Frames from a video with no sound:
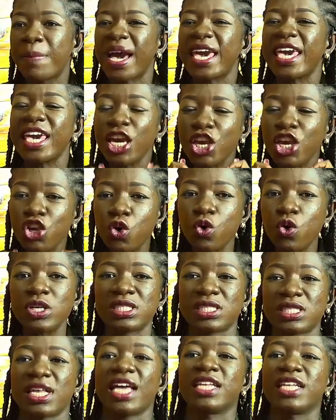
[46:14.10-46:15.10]
but he
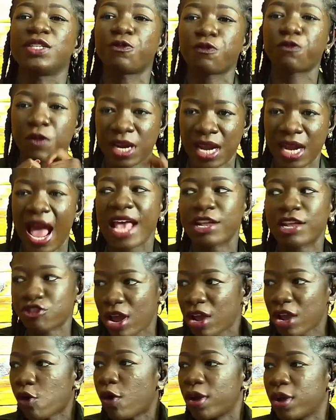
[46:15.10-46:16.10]
used a different. I
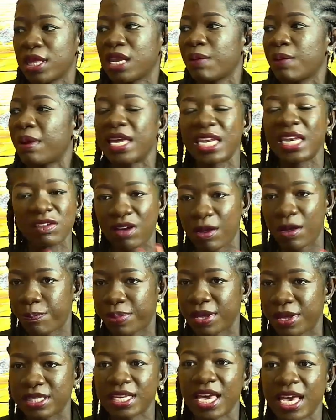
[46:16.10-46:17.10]
tried calling the number. He
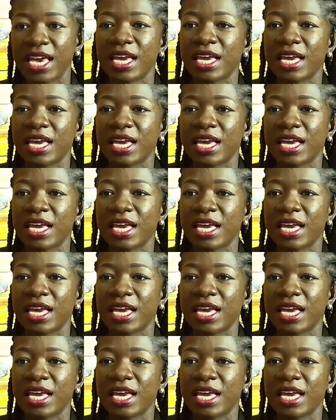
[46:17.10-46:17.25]
never picked.